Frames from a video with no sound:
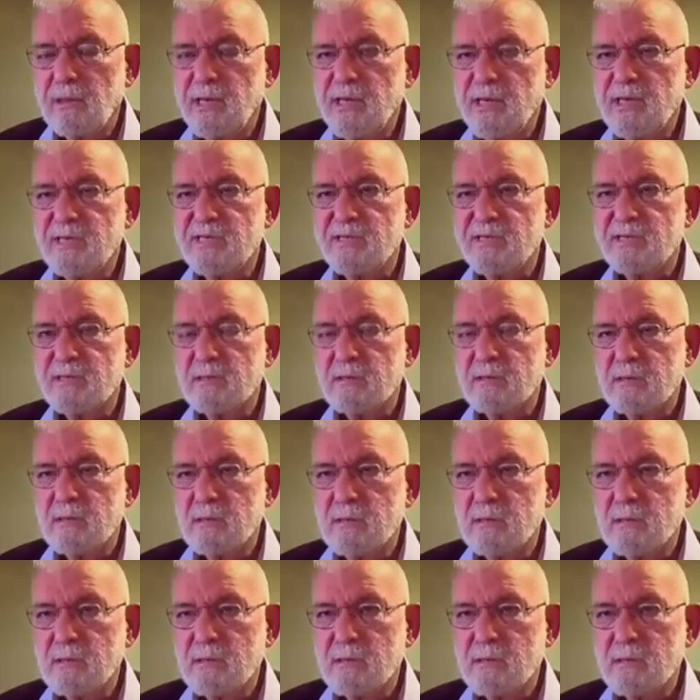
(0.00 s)
Yes.
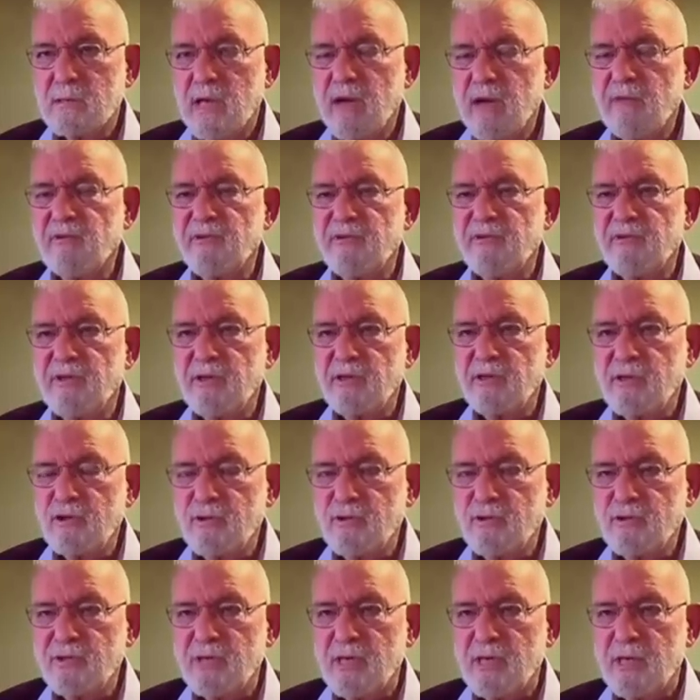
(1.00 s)
Which part? Everything
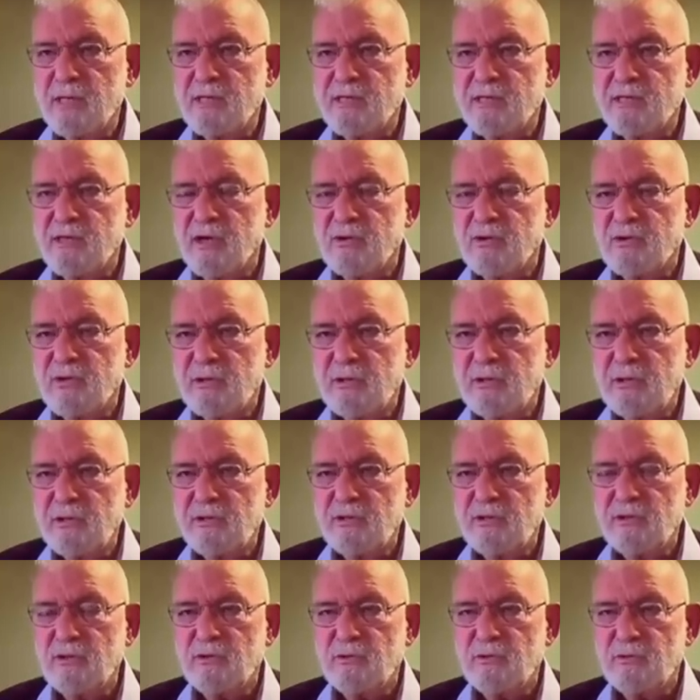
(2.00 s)
that you said is not
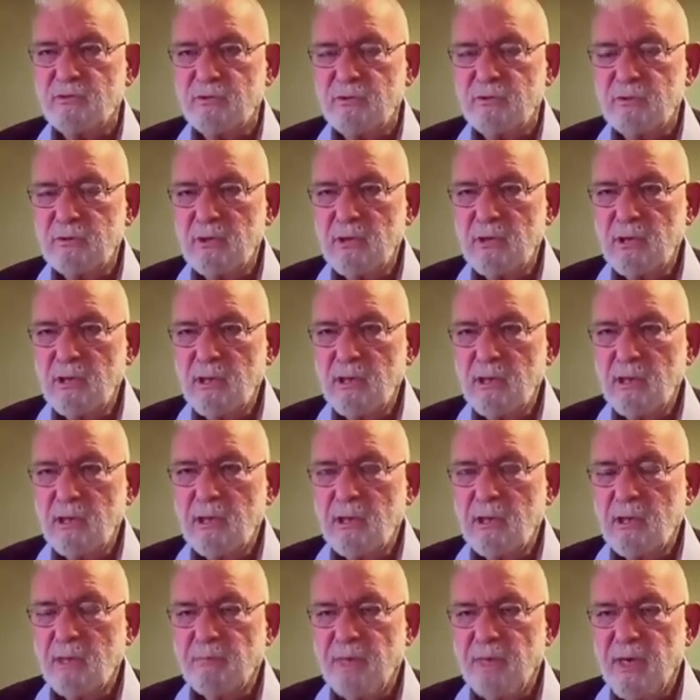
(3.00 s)
is not true.
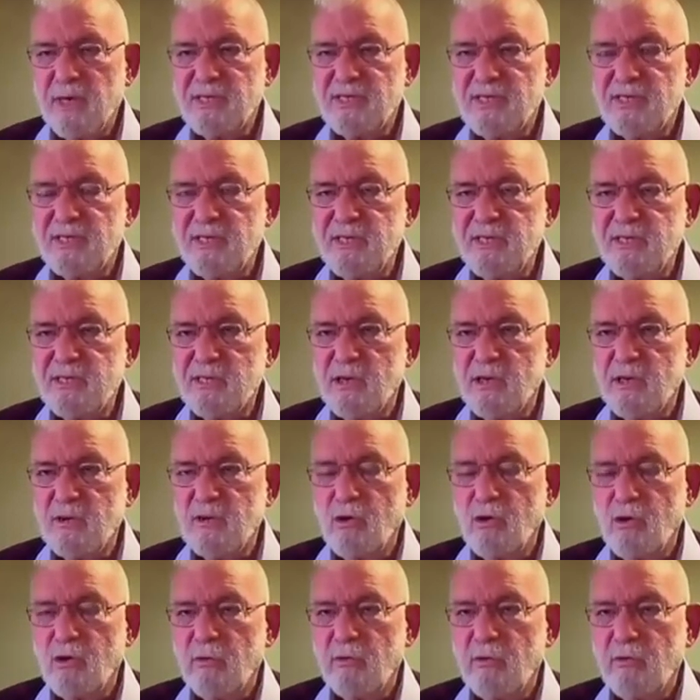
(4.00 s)
Palestinians Israel
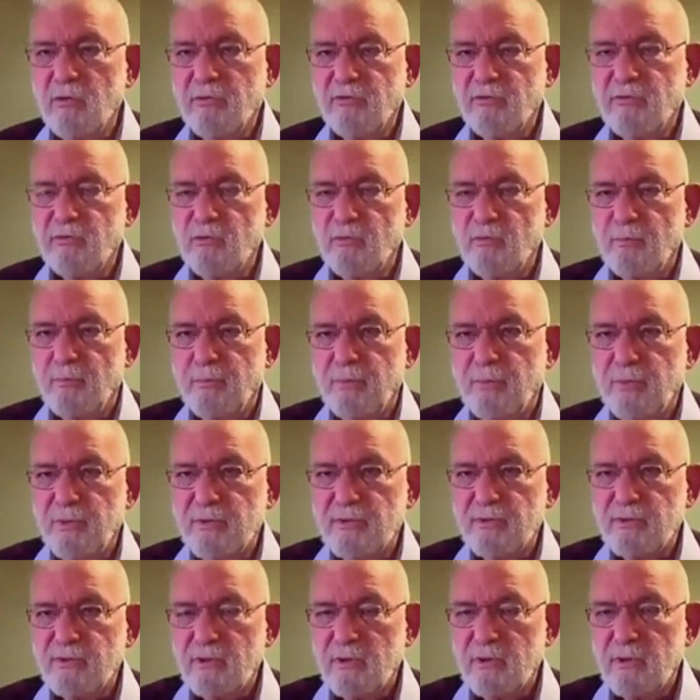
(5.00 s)
does not control through... the
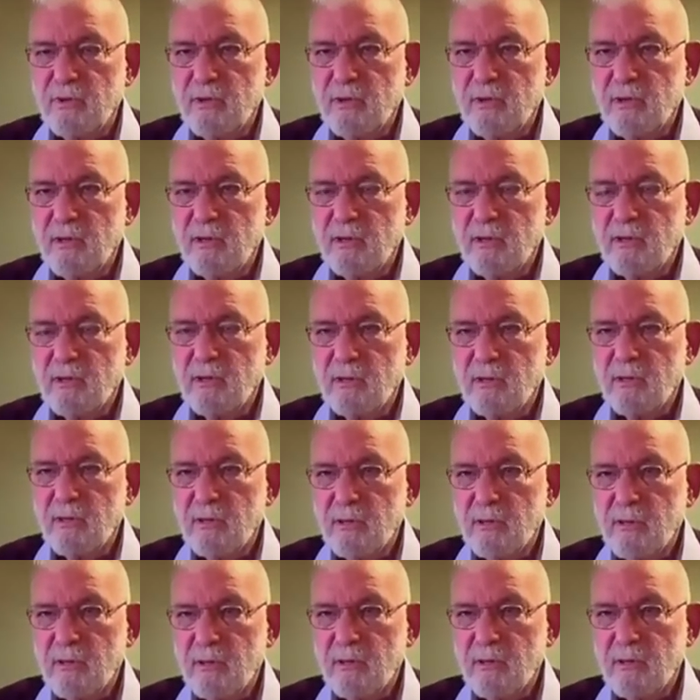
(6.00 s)
population registry of,
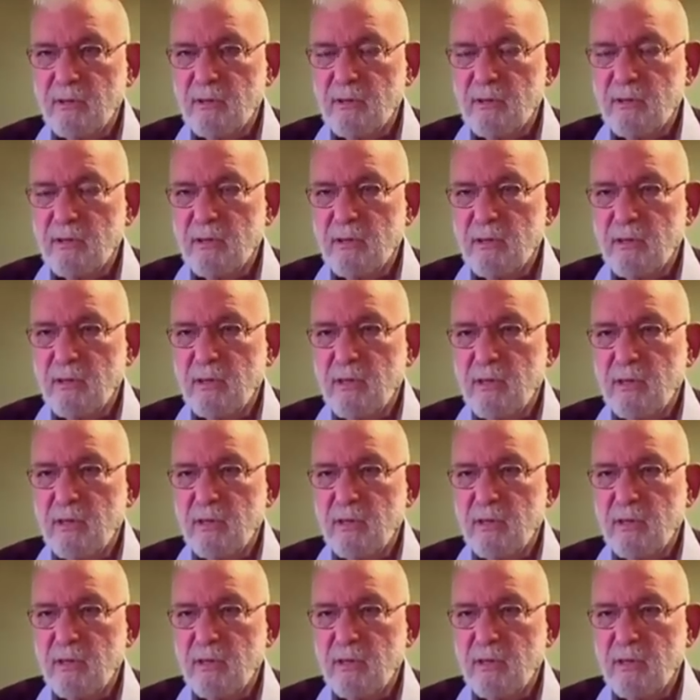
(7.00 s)
of, of Gaza?